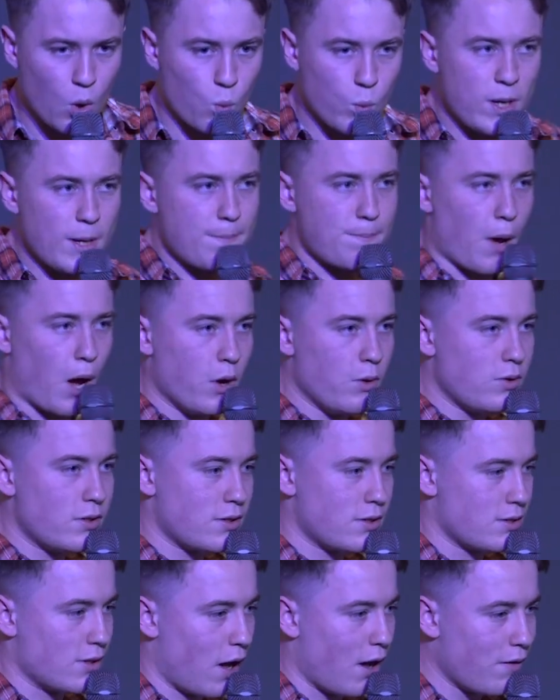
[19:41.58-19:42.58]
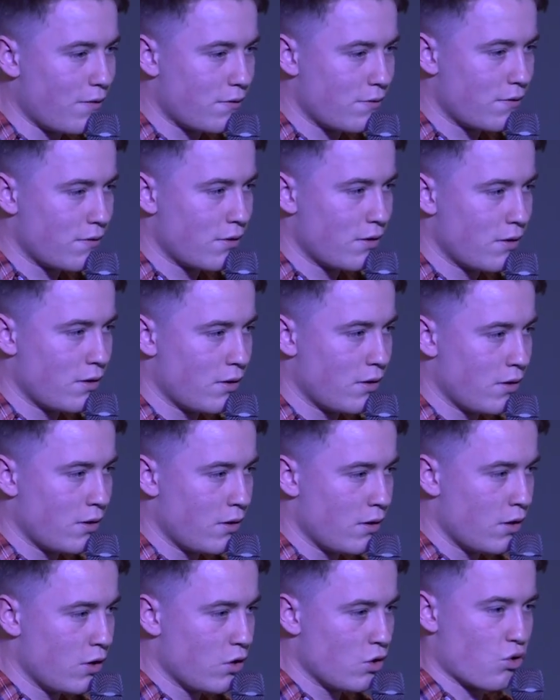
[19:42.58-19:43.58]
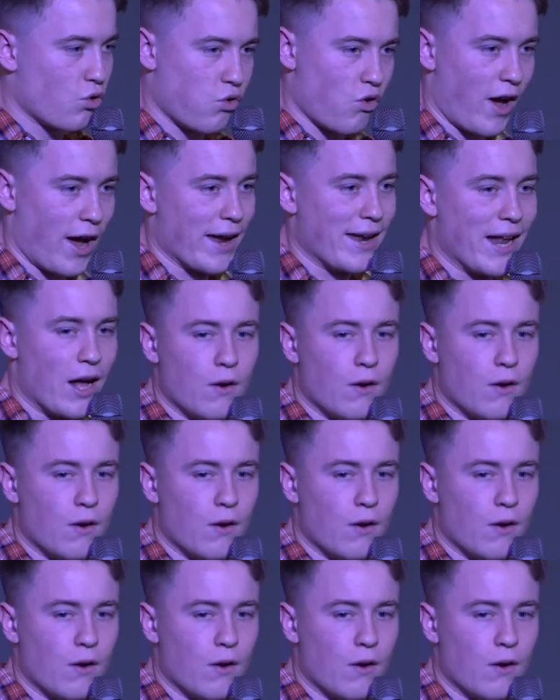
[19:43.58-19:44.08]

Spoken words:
we post stuff crying